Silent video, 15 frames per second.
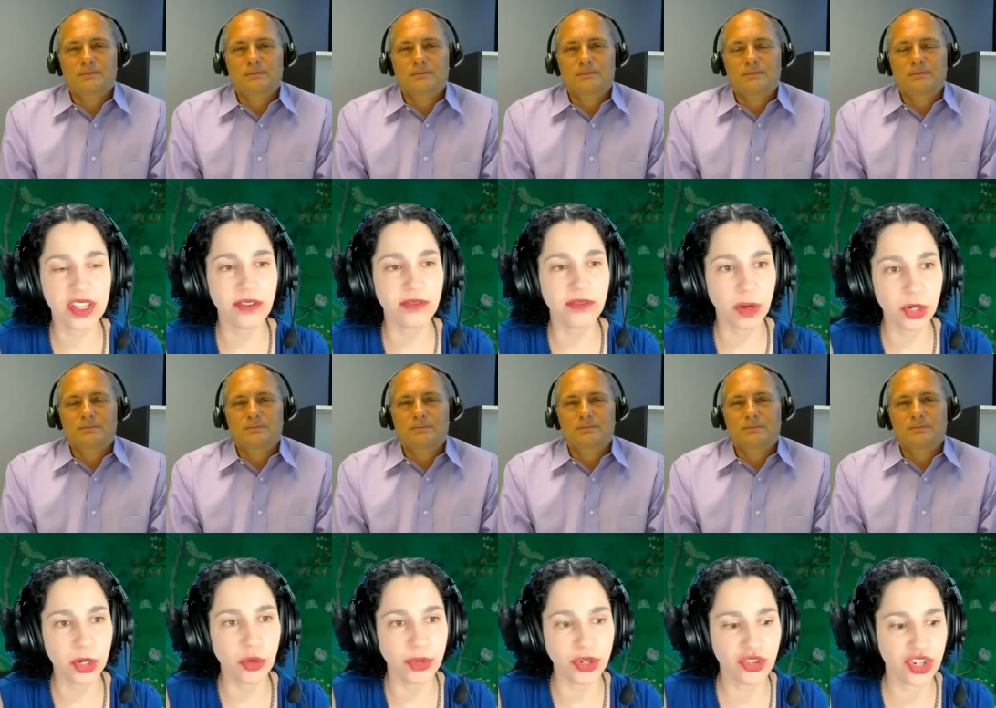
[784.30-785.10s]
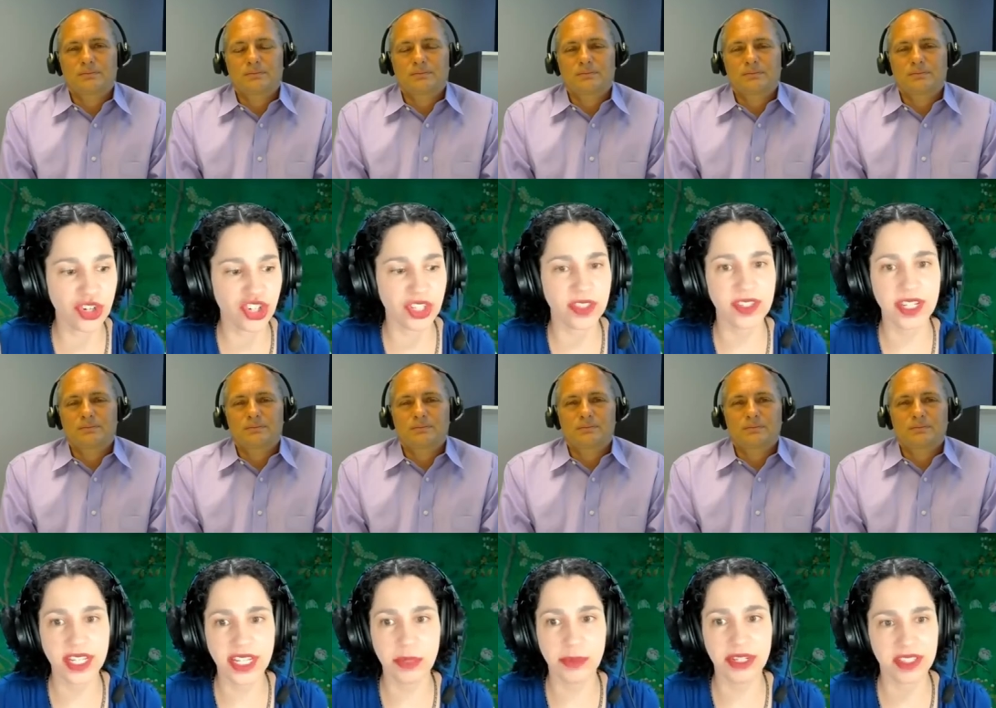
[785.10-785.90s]
Speaker 1: and pharmacometricians
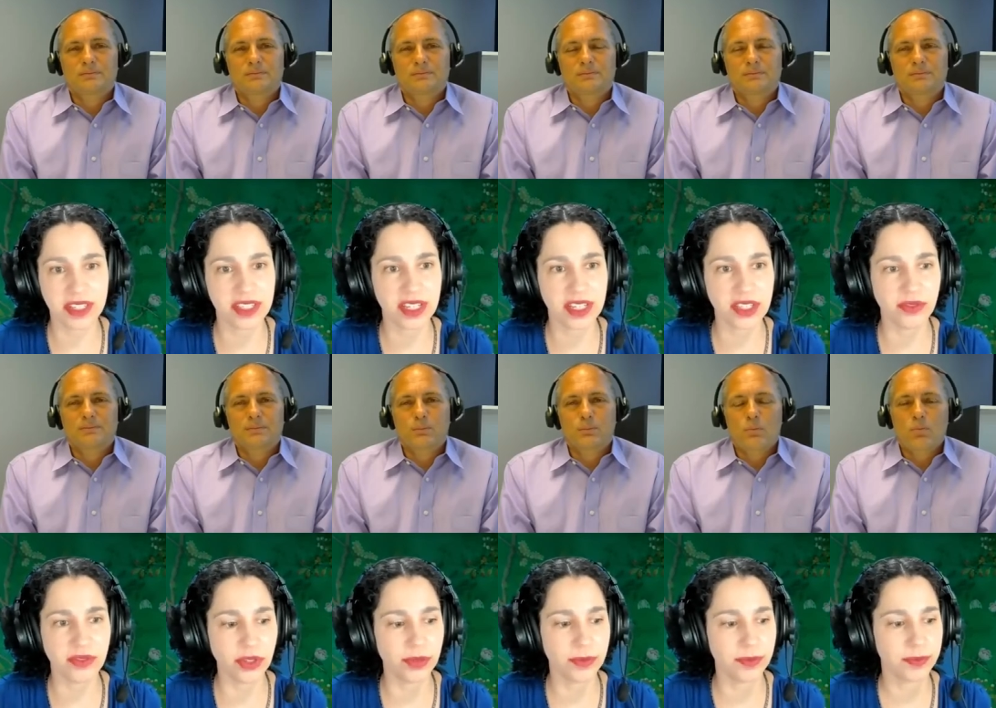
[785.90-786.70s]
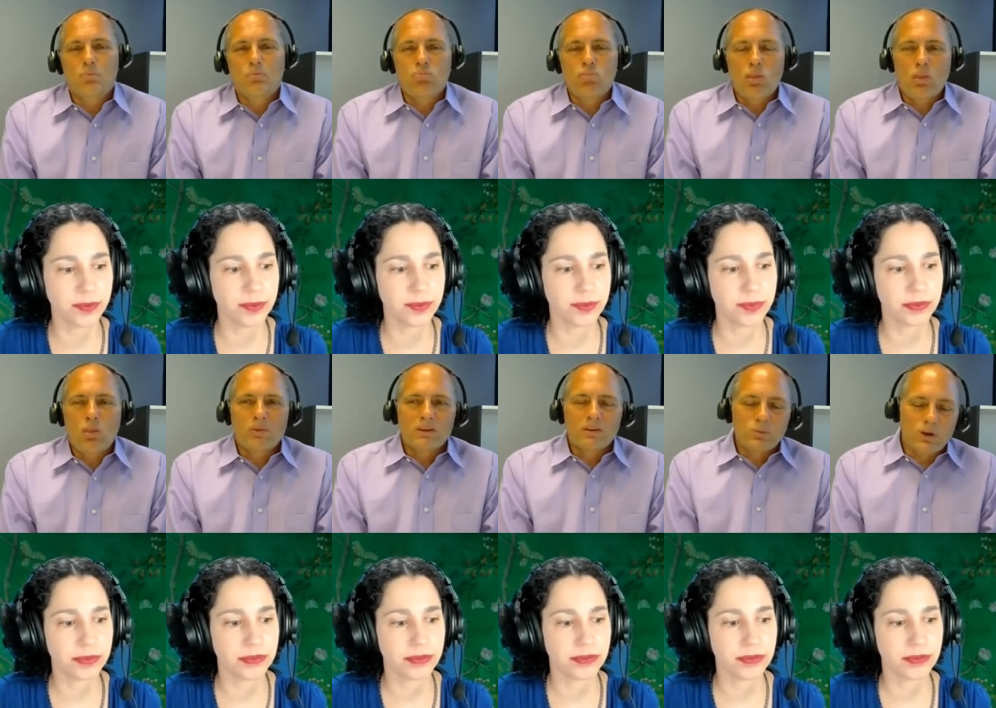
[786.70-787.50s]
need to be successful?
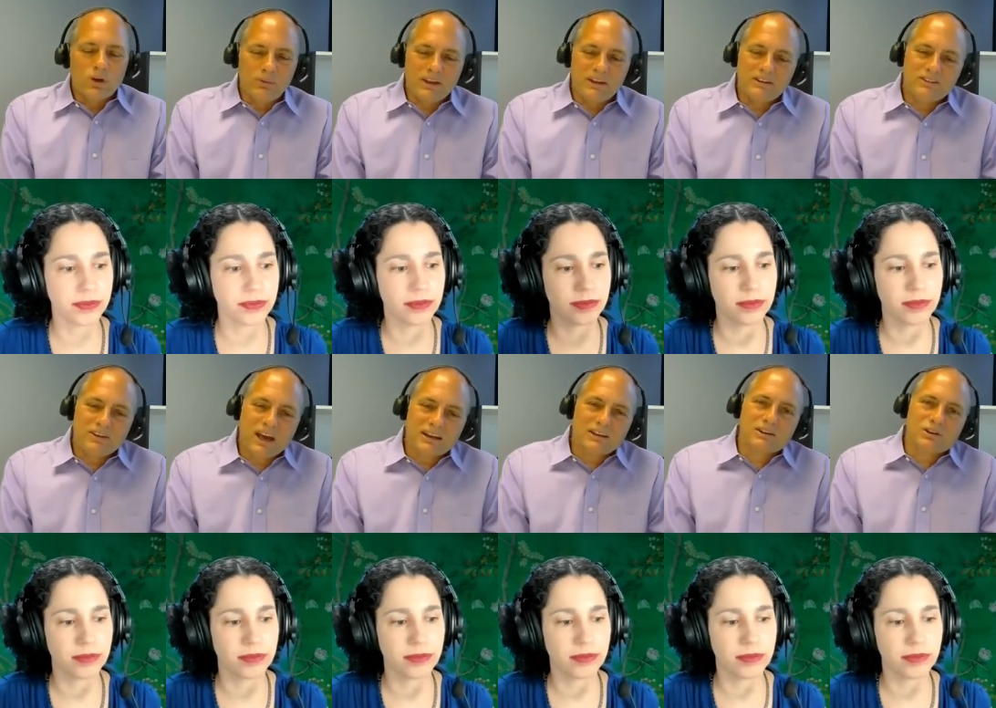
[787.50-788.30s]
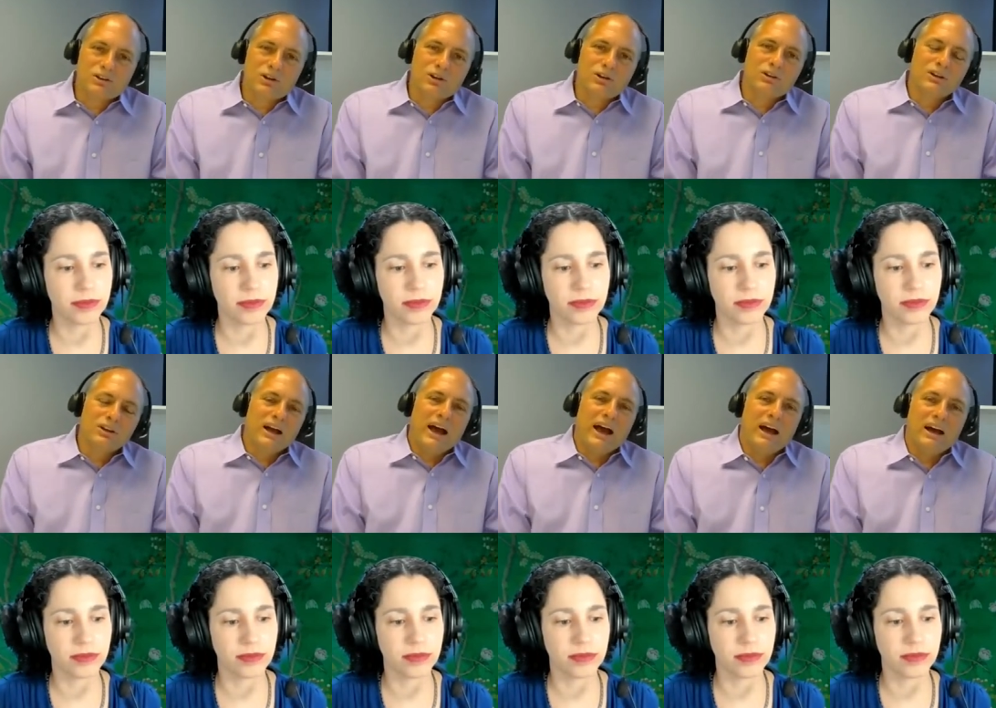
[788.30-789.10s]
Speaker 2: Well, I mean, the technical
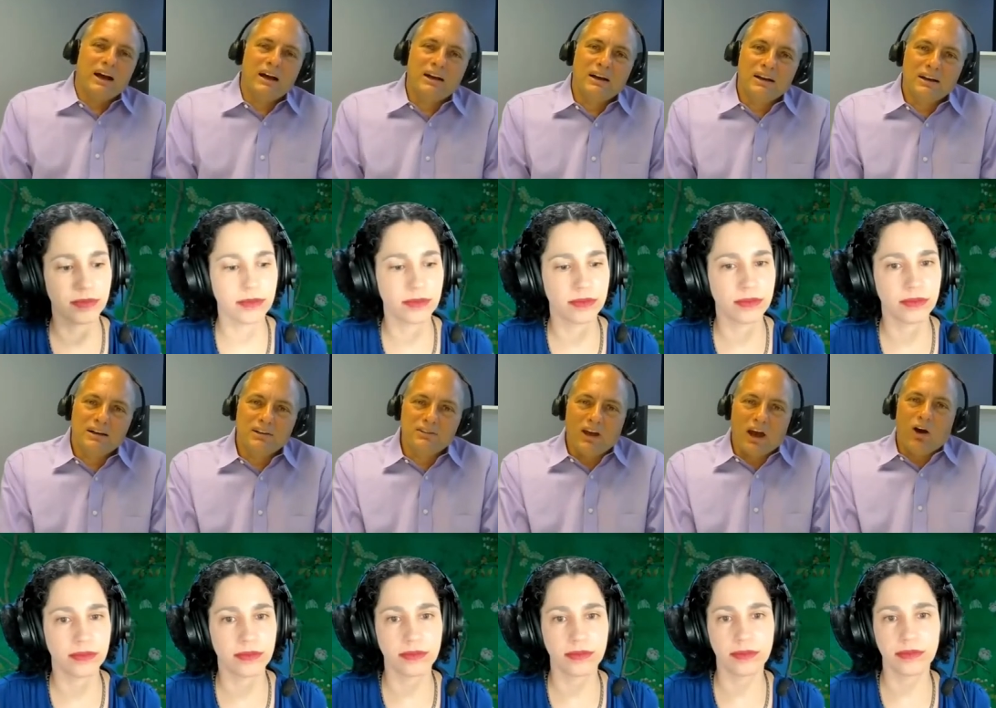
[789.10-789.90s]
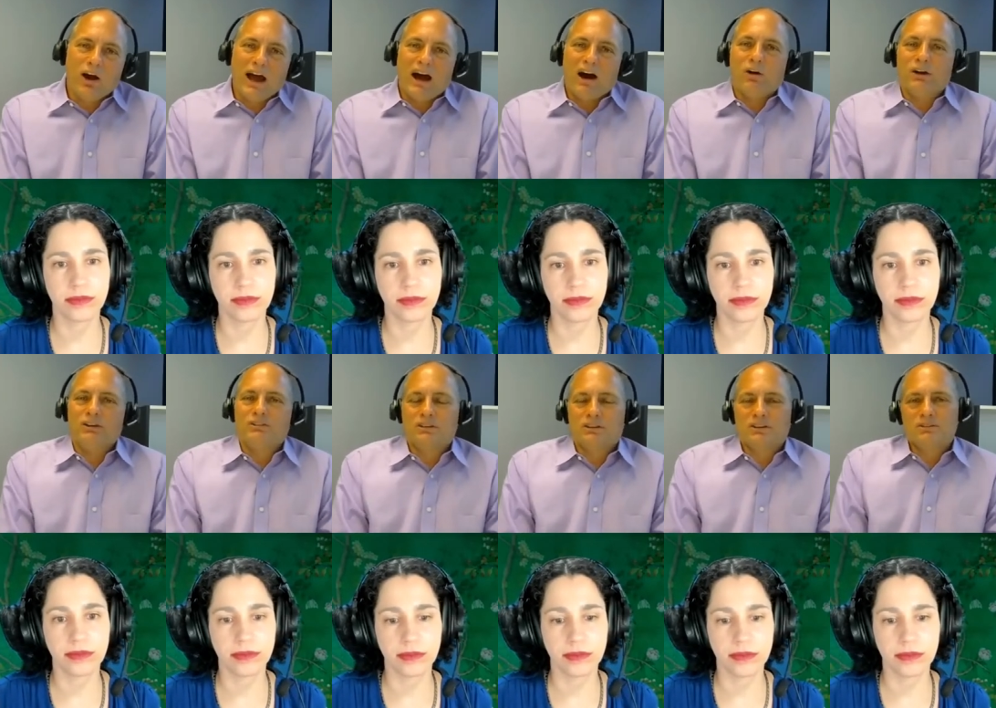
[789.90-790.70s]
know-how
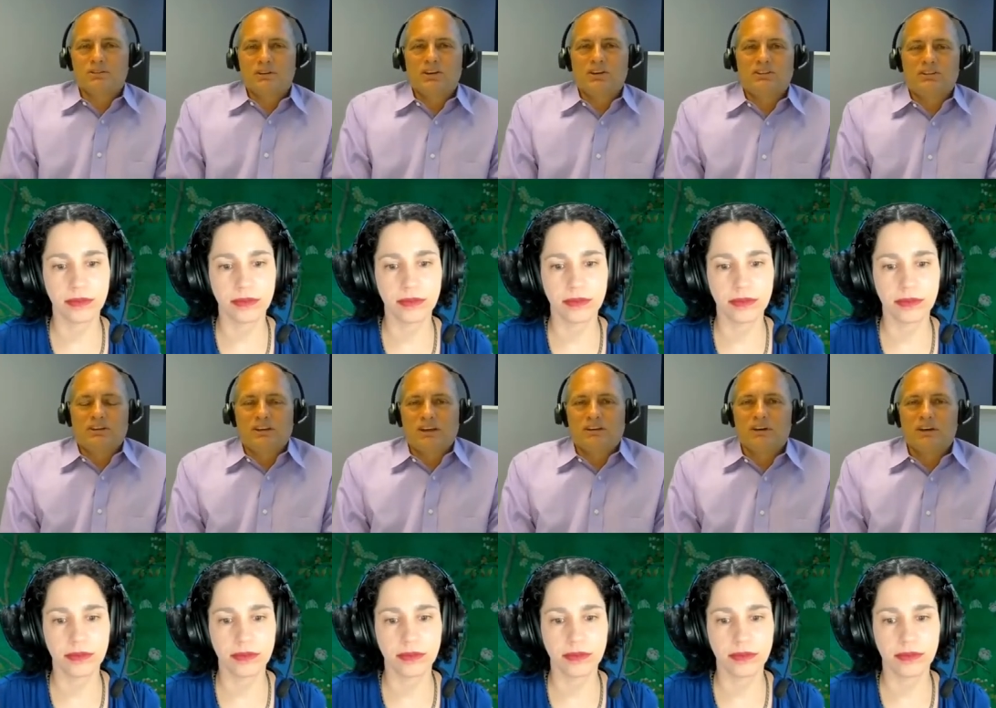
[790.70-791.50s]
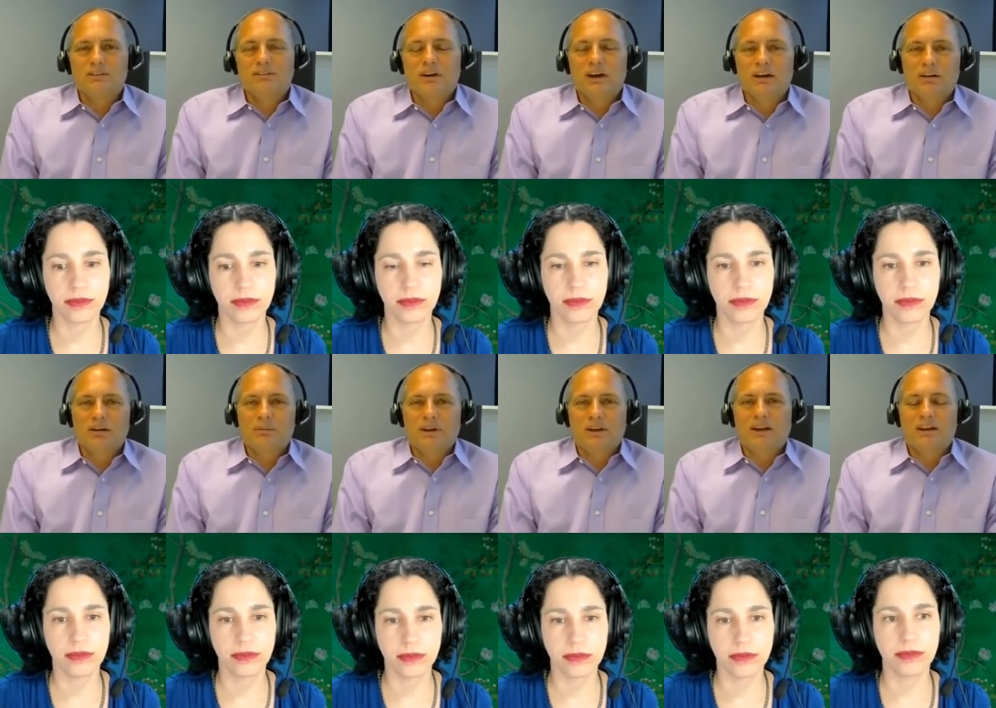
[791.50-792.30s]
is, is, is a given. I, I
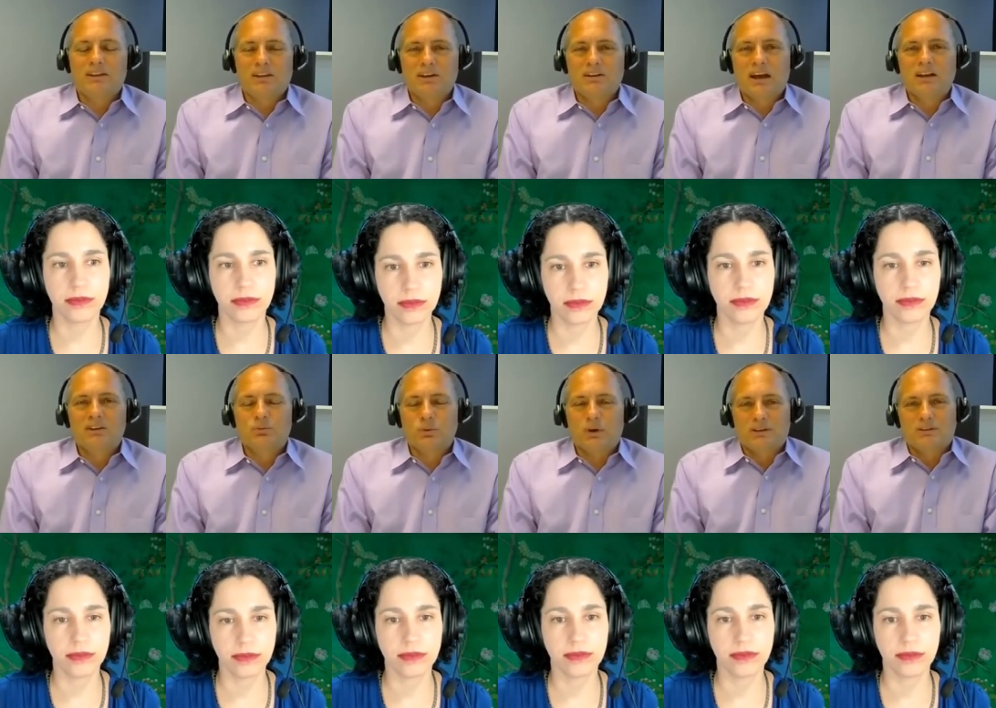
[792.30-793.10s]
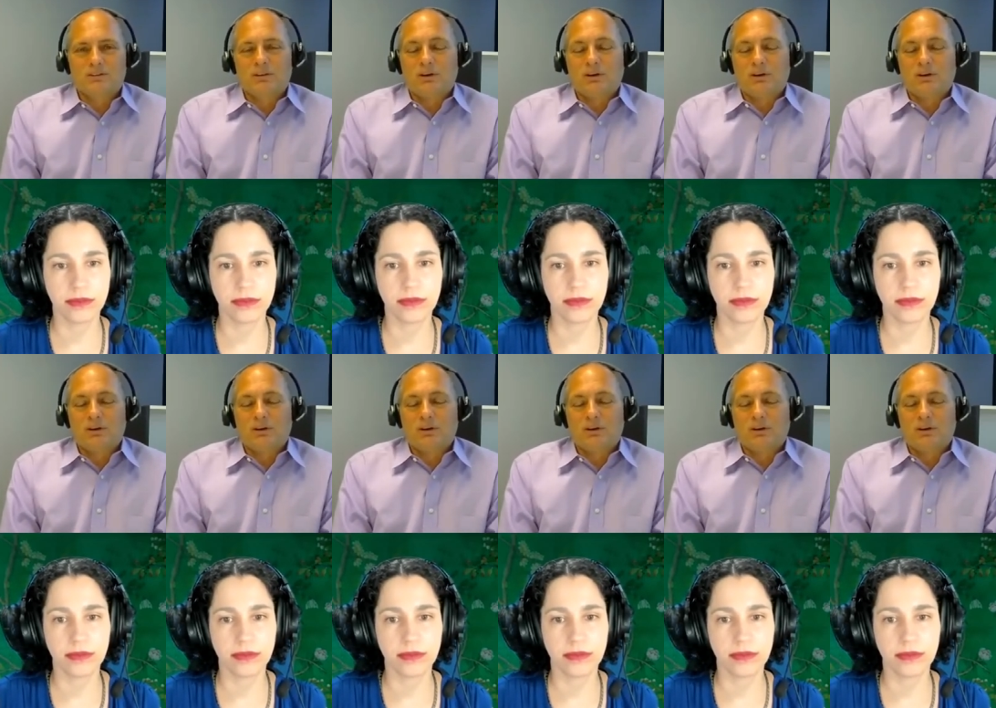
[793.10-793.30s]
mean, I think that's what, you